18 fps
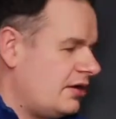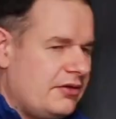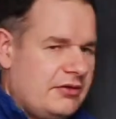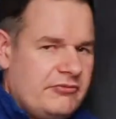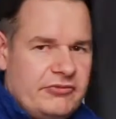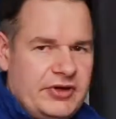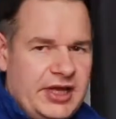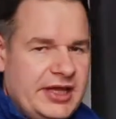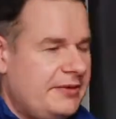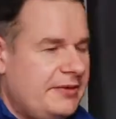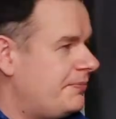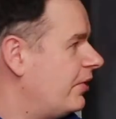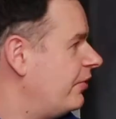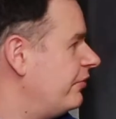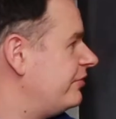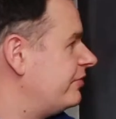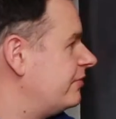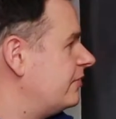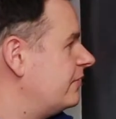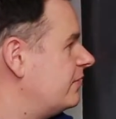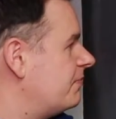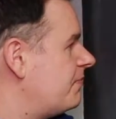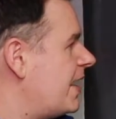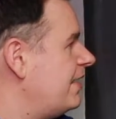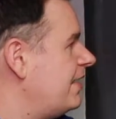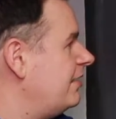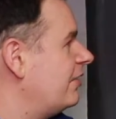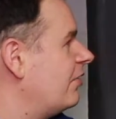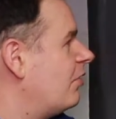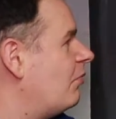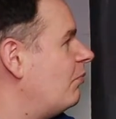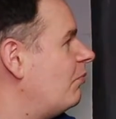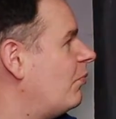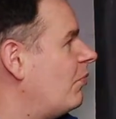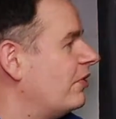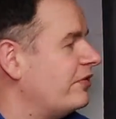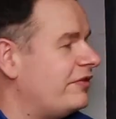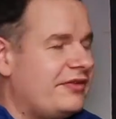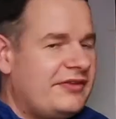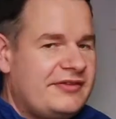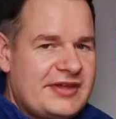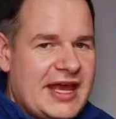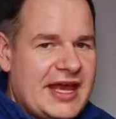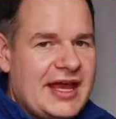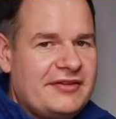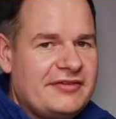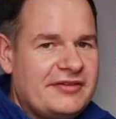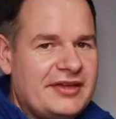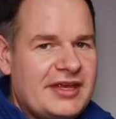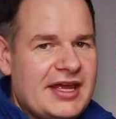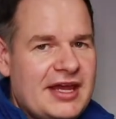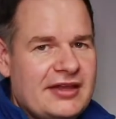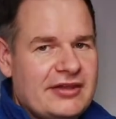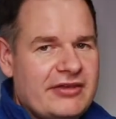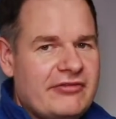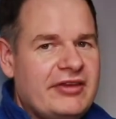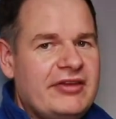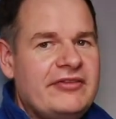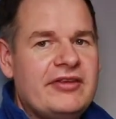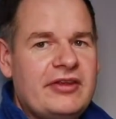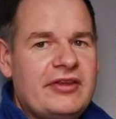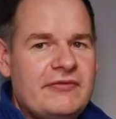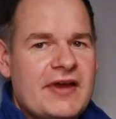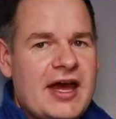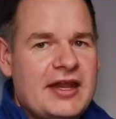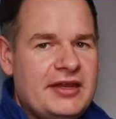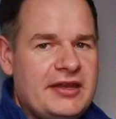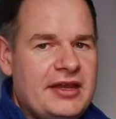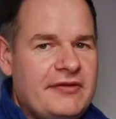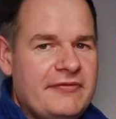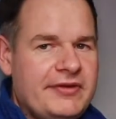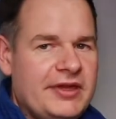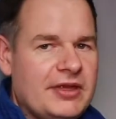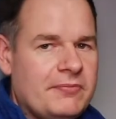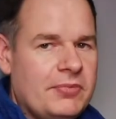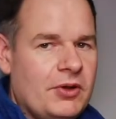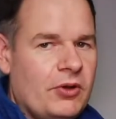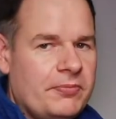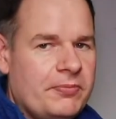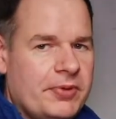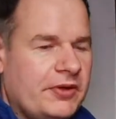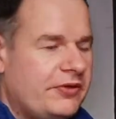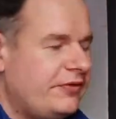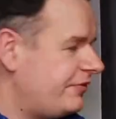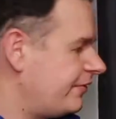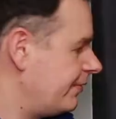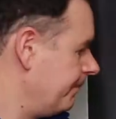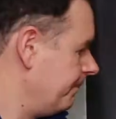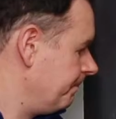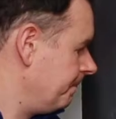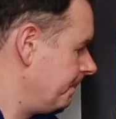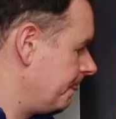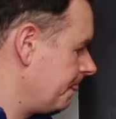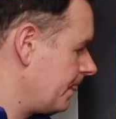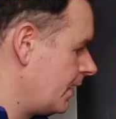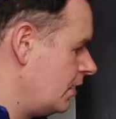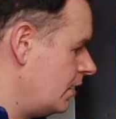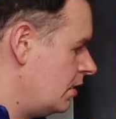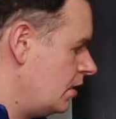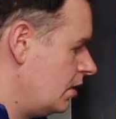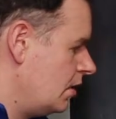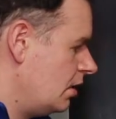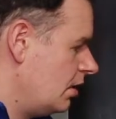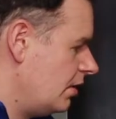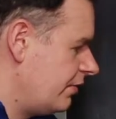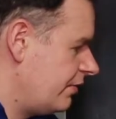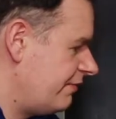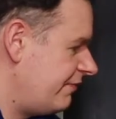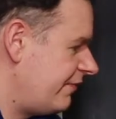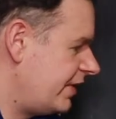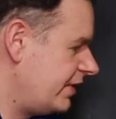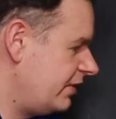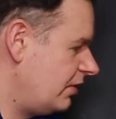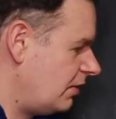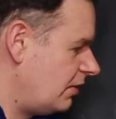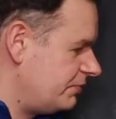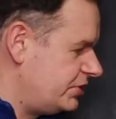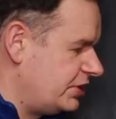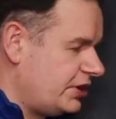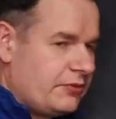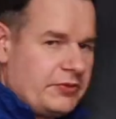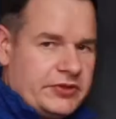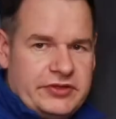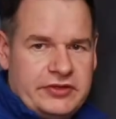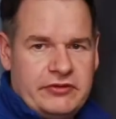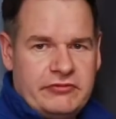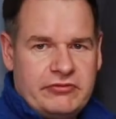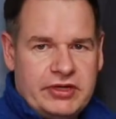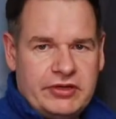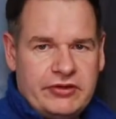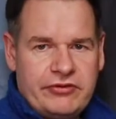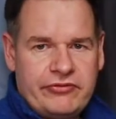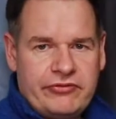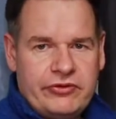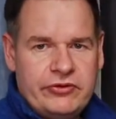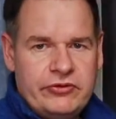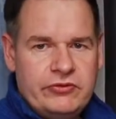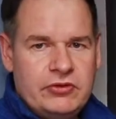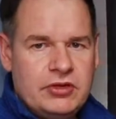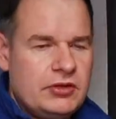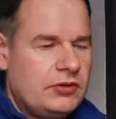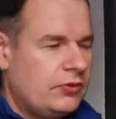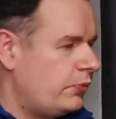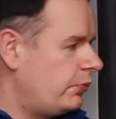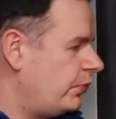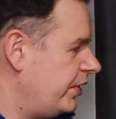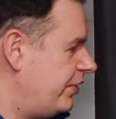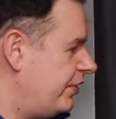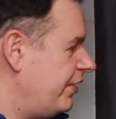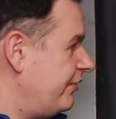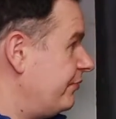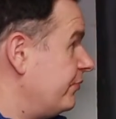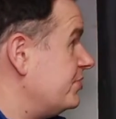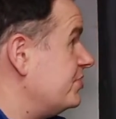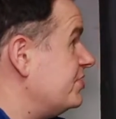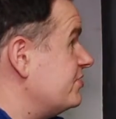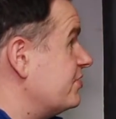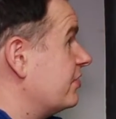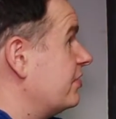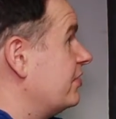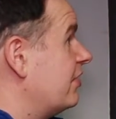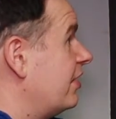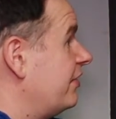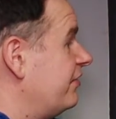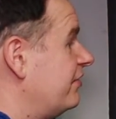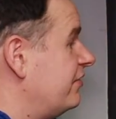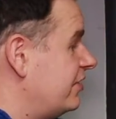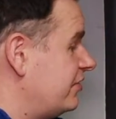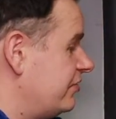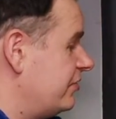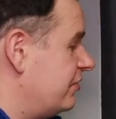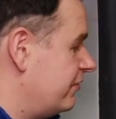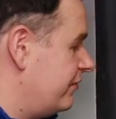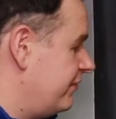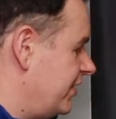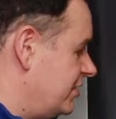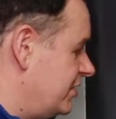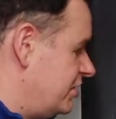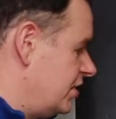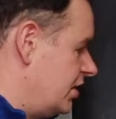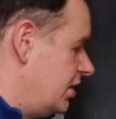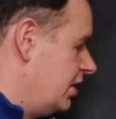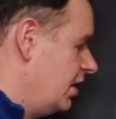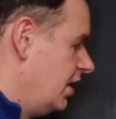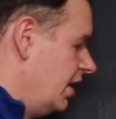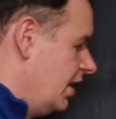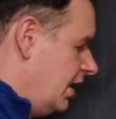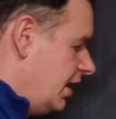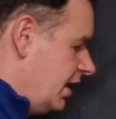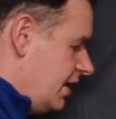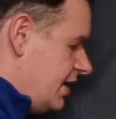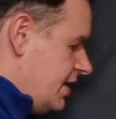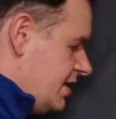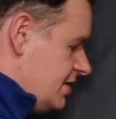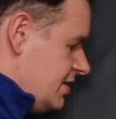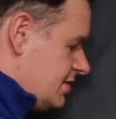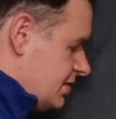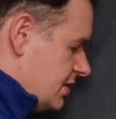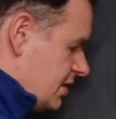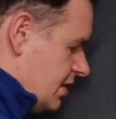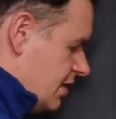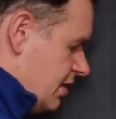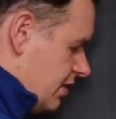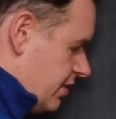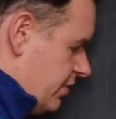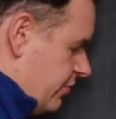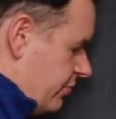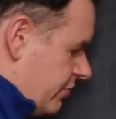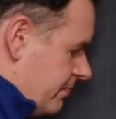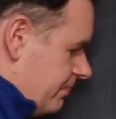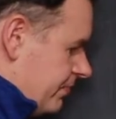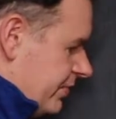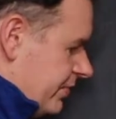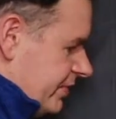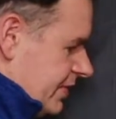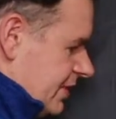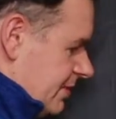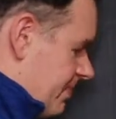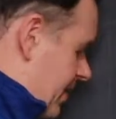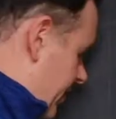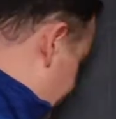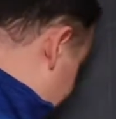related posts depending on what tags and categories that you've added in for your blog post. The final option I wanted to run through with this, which is a nice additional feature, is you can put an about